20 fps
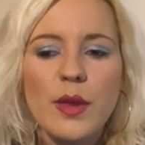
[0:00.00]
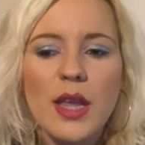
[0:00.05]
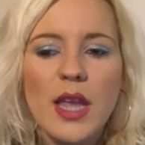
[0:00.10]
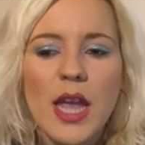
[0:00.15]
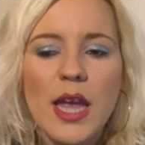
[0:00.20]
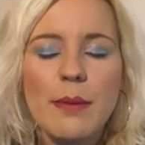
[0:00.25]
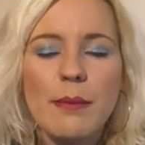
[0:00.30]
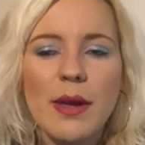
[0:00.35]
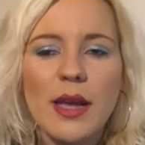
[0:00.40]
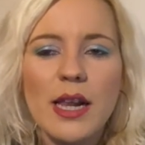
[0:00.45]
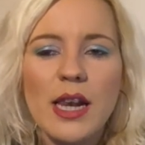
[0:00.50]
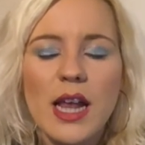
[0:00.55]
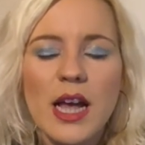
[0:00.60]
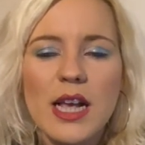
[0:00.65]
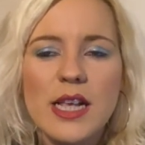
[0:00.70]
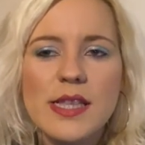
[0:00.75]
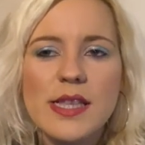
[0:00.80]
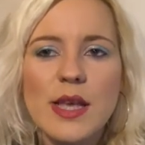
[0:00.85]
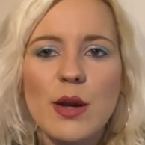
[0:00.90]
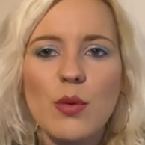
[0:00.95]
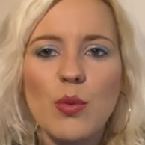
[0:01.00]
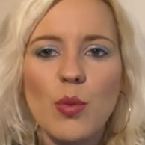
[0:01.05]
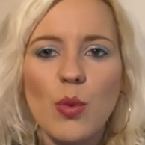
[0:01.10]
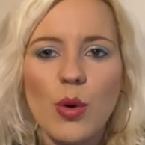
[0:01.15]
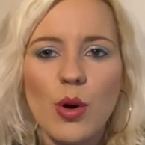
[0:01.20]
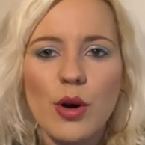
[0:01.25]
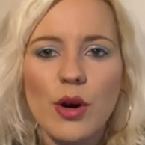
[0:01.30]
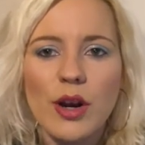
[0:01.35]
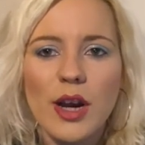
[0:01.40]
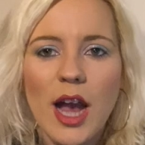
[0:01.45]
in my class that
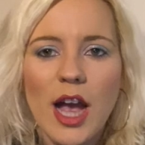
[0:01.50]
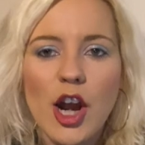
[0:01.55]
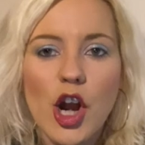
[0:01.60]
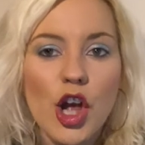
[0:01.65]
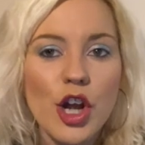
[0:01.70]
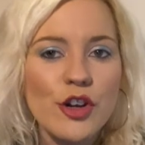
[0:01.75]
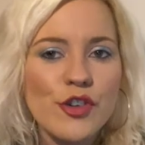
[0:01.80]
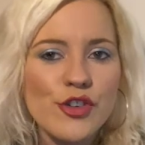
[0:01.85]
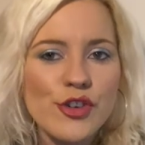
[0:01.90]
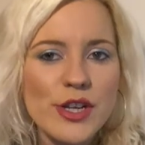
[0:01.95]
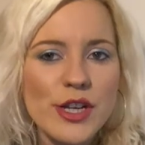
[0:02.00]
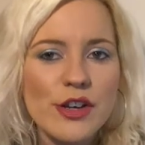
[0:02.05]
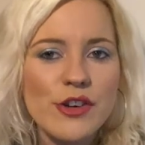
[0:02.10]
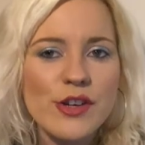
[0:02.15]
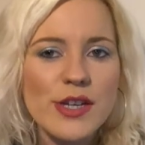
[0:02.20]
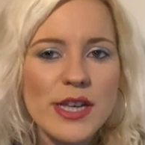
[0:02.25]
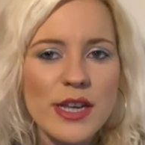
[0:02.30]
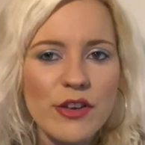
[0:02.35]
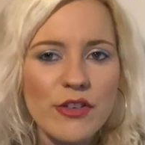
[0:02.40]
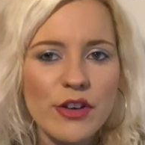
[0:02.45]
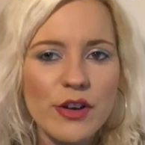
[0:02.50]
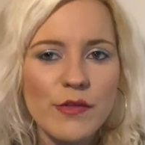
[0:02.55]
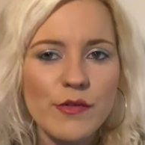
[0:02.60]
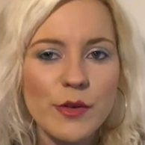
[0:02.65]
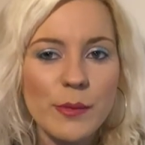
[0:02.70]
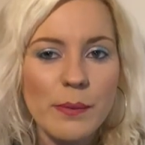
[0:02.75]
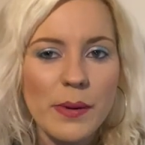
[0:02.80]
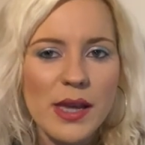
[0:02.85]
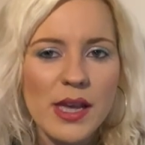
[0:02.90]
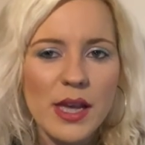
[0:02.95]
wore an Undertaker t-shirt
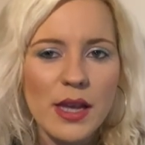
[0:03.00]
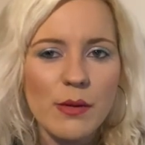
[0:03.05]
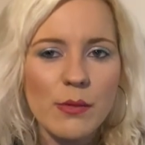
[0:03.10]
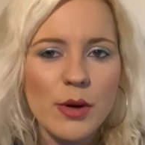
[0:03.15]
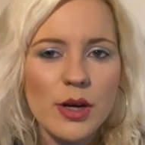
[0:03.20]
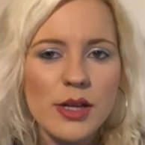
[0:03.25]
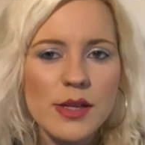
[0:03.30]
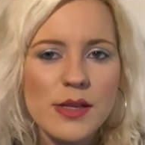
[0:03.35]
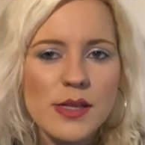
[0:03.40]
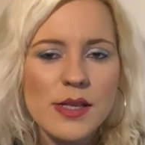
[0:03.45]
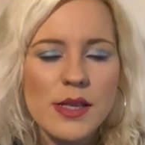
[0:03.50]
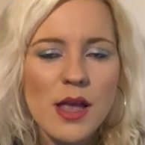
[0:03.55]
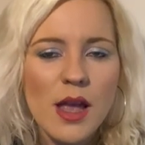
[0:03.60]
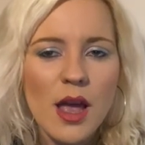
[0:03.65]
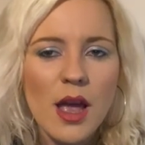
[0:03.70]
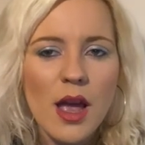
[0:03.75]
for PE once.